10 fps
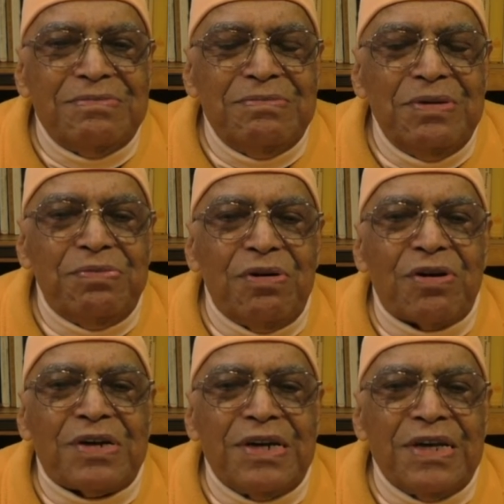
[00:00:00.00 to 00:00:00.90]

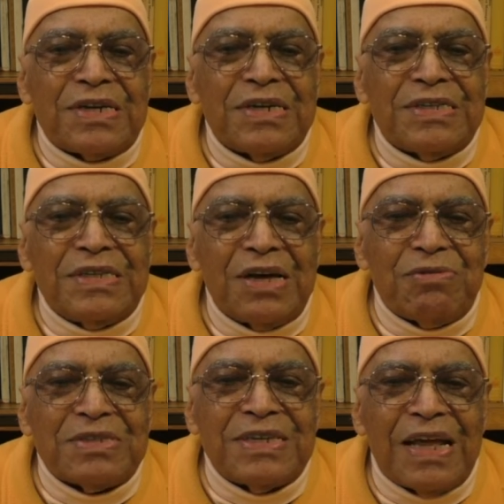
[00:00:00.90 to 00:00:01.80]
Before creation there
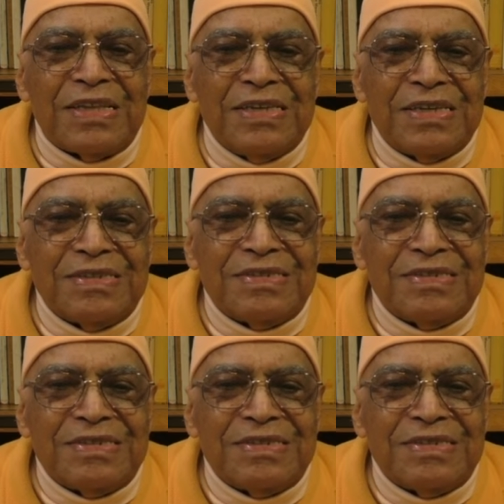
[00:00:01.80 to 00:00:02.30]
was nothing.